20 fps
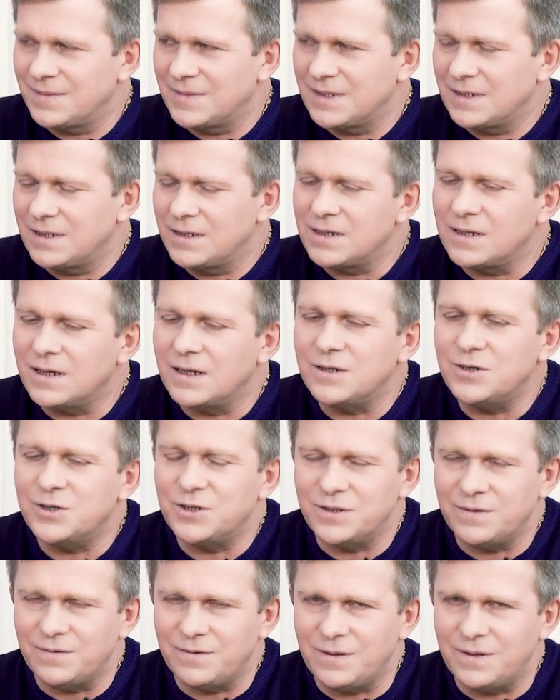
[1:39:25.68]

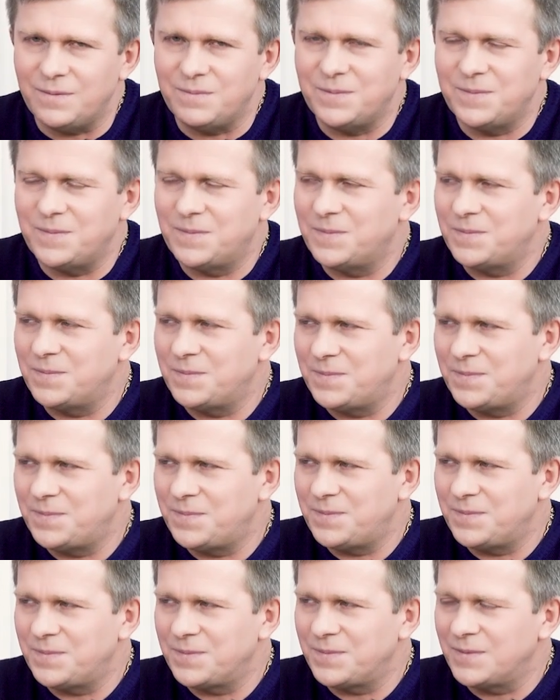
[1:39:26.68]
Become alive.
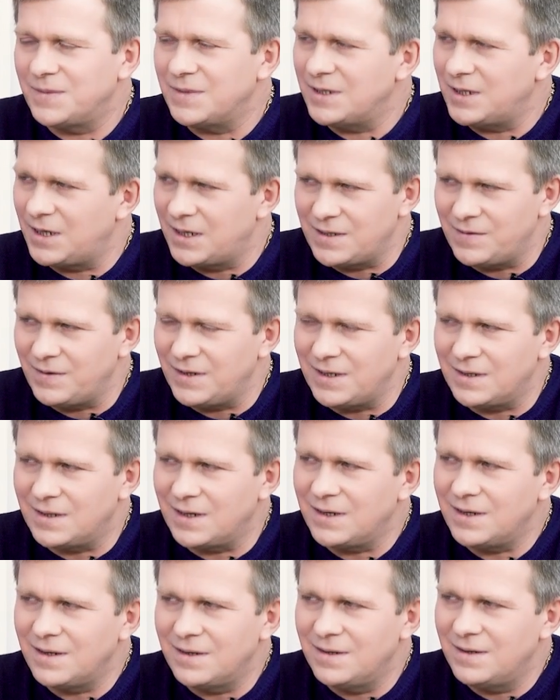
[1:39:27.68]
Isn't this
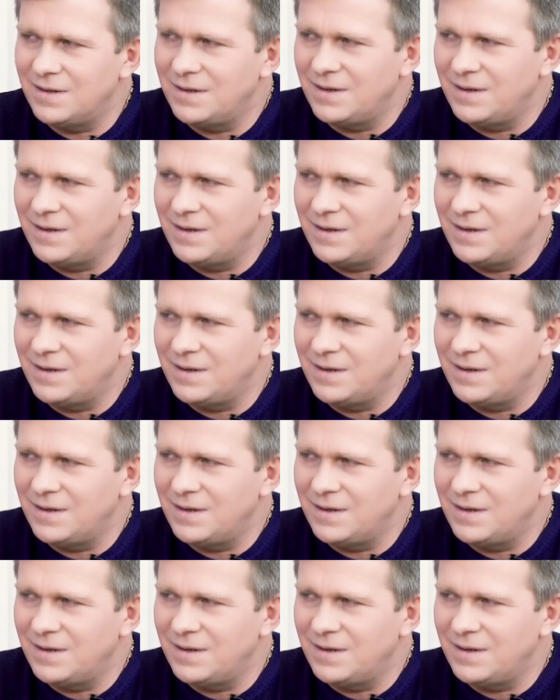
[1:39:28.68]
right?